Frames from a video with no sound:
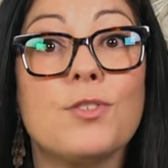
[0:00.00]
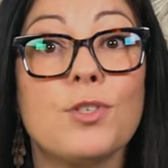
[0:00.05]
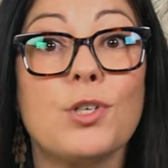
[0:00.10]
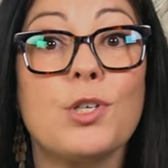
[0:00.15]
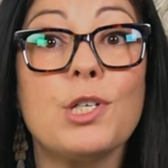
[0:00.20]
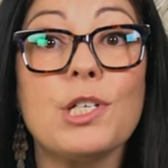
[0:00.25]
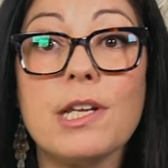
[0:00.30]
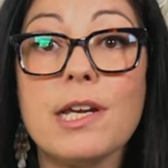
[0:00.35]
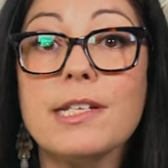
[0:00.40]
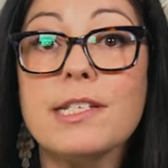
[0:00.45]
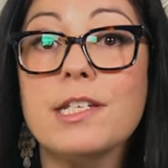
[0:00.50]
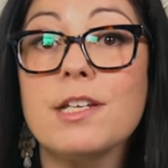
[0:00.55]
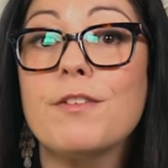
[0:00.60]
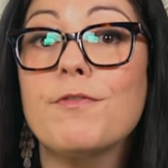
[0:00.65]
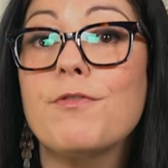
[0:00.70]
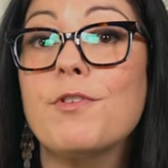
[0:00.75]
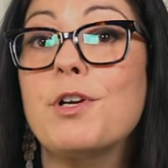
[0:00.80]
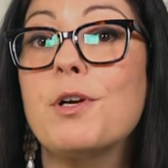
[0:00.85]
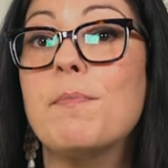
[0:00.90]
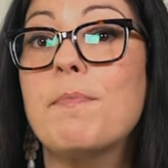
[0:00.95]
is a good idea
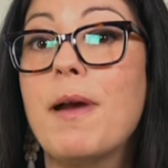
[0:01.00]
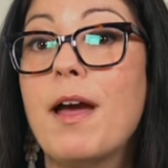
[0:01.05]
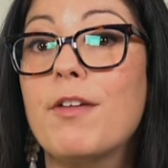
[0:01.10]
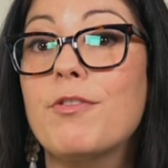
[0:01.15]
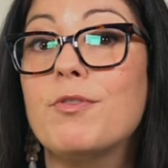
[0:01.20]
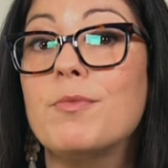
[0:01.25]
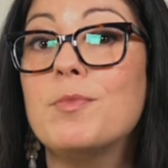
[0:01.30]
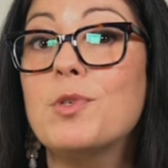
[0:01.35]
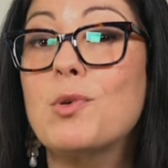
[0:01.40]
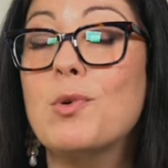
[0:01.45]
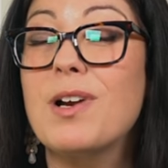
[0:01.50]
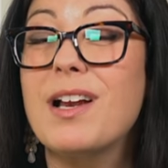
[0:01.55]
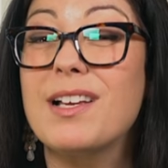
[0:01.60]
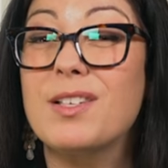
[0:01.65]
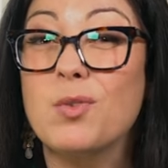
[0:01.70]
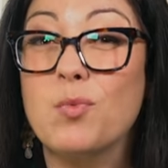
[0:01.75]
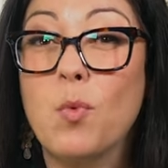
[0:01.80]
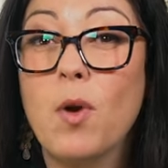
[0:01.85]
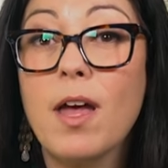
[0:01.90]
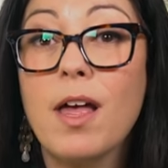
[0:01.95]
for your bathroom door
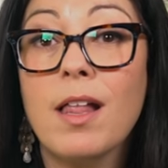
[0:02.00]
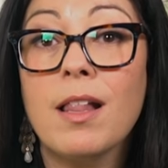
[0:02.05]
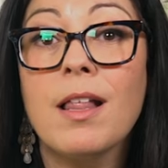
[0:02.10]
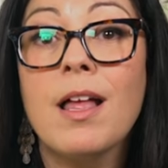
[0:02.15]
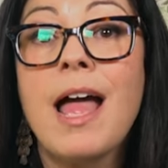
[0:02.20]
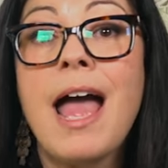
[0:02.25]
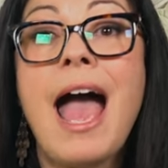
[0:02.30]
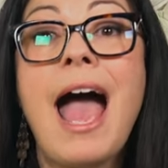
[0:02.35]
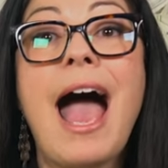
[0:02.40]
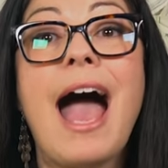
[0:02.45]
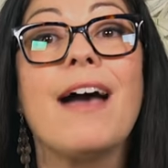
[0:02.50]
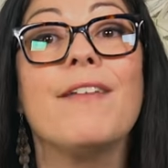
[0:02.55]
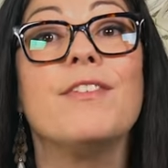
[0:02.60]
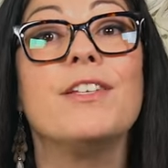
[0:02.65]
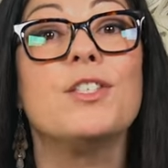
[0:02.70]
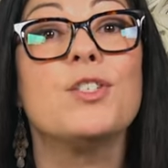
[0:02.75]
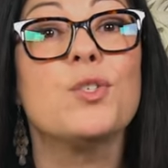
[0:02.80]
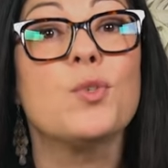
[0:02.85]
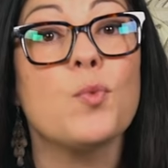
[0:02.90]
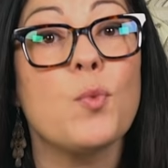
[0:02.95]
as well. Have
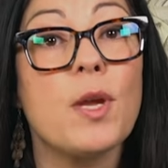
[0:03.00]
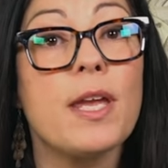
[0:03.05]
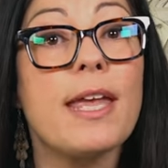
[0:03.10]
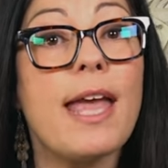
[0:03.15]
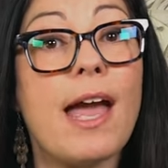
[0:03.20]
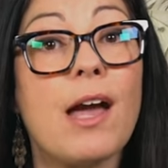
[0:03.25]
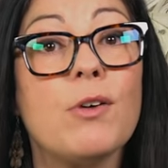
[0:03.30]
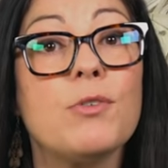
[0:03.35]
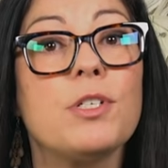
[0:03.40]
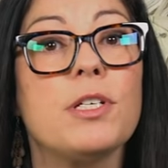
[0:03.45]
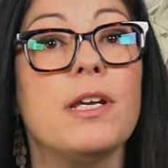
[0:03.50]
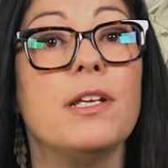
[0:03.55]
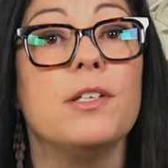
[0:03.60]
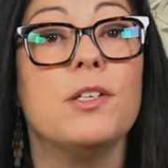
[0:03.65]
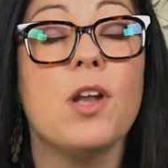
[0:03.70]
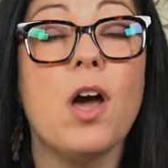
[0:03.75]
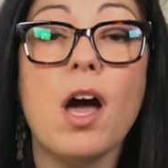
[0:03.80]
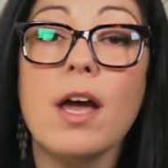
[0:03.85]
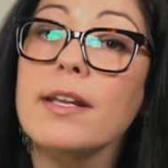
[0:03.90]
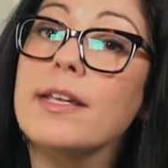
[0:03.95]
it swing out
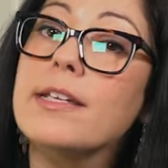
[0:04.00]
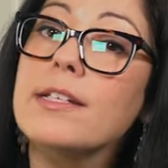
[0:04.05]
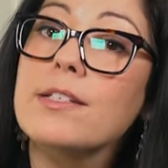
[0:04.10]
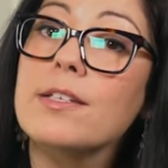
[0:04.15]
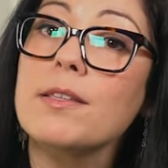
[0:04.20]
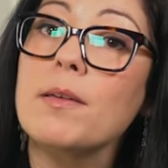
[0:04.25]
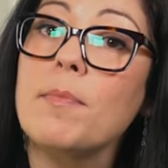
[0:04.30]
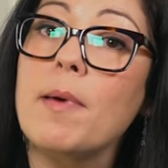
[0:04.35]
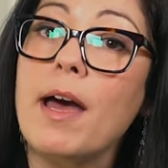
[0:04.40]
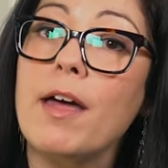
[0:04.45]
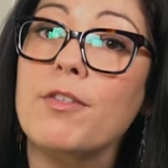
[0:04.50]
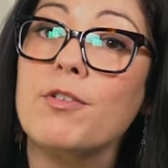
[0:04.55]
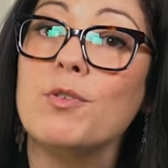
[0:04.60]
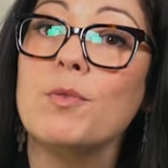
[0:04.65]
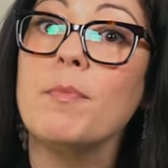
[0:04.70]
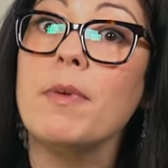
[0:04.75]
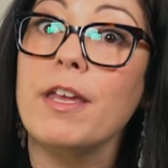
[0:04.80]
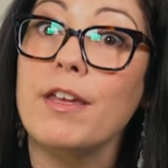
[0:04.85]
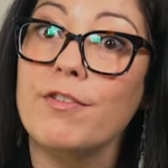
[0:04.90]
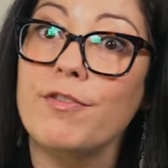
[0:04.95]
and not into the
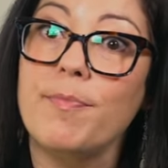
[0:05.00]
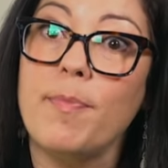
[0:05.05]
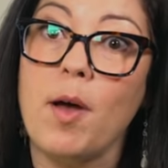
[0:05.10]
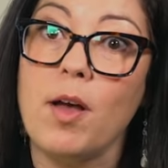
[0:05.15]
bathroom if